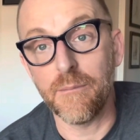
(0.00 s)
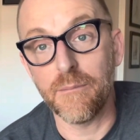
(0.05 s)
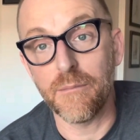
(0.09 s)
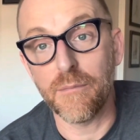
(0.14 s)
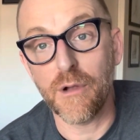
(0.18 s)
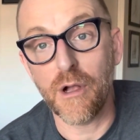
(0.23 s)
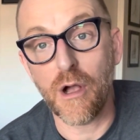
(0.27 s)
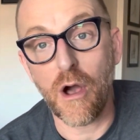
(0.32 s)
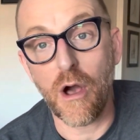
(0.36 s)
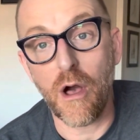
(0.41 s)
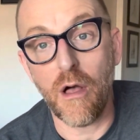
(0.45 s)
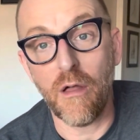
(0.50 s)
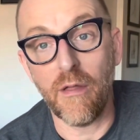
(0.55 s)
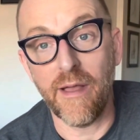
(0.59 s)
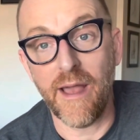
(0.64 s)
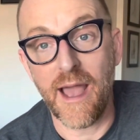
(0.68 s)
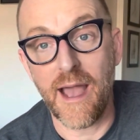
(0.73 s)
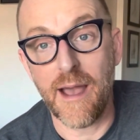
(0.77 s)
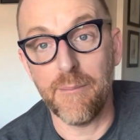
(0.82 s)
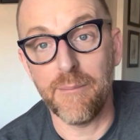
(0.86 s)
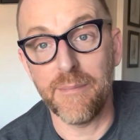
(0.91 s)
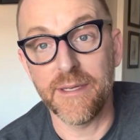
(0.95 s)
call
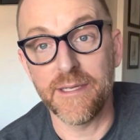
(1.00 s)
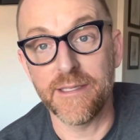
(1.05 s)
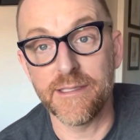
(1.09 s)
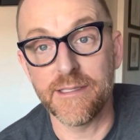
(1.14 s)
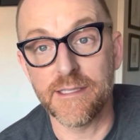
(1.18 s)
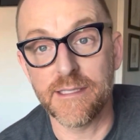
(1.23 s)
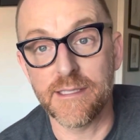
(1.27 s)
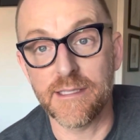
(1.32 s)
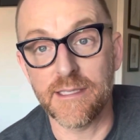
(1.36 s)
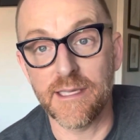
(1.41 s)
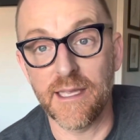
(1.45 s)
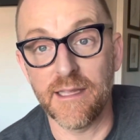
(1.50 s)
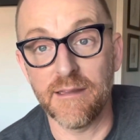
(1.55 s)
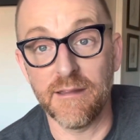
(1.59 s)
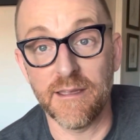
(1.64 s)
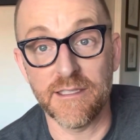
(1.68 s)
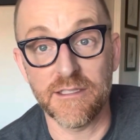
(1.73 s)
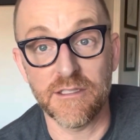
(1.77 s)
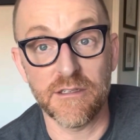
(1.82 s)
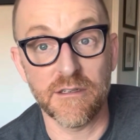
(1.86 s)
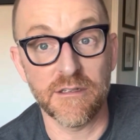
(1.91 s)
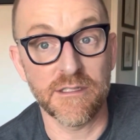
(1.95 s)
happens,
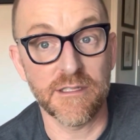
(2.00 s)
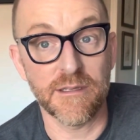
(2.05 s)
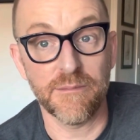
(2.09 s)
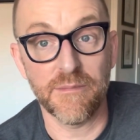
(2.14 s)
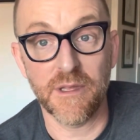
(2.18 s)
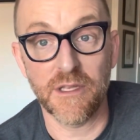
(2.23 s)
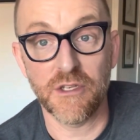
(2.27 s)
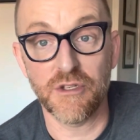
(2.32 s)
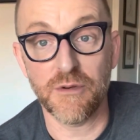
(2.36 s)
unless there's something